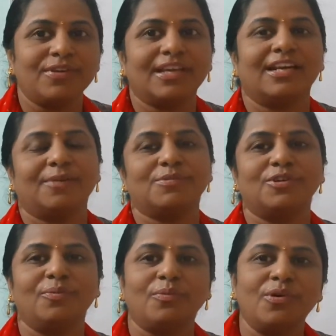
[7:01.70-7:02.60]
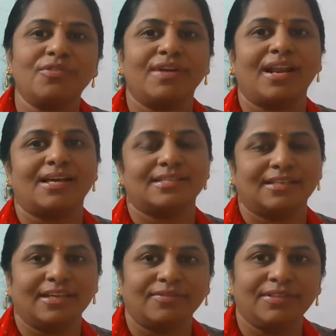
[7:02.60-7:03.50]
we can observe more
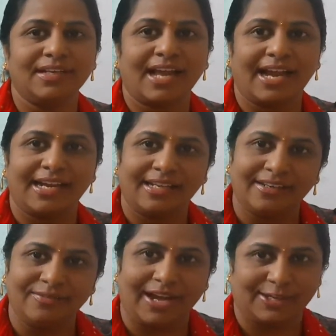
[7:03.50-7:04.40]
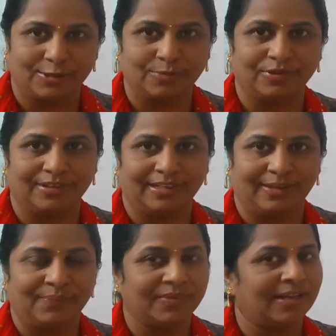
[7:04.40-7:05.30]
velocity of the light? In vacuum
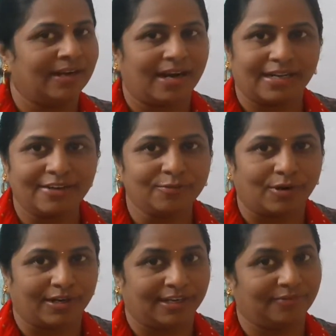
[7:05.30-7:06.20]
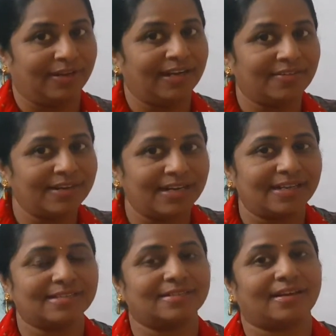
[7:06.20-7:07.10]
only, not in water. Whenever it
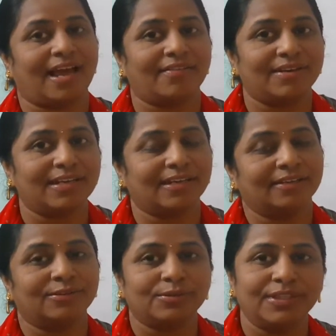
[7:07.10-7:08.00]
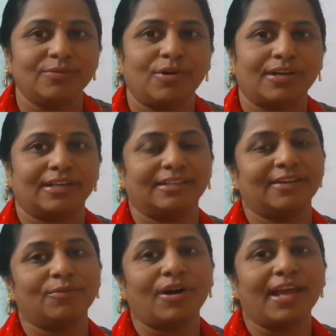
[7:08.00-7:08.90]
is traveling through the water,
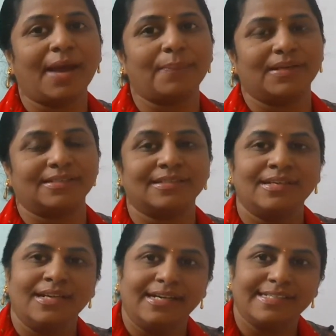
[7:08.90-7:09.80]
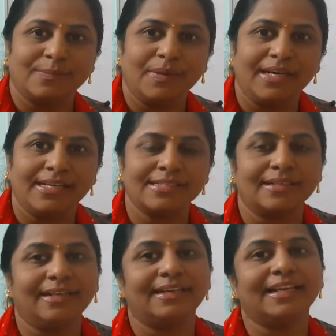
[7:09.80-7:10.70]
then what happens? Its speed is
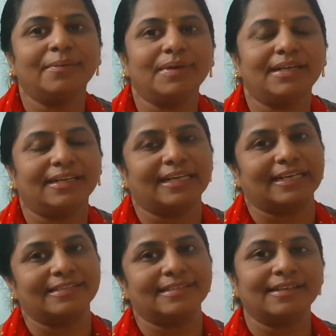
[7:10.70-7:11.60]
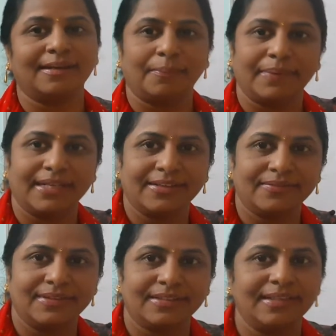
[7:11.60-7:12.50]
little bit decreasing comparing
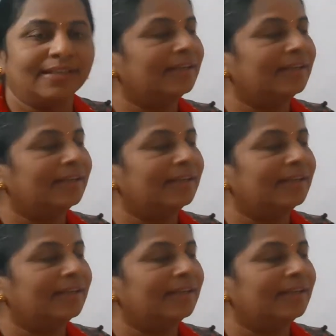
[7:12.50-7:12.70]
with the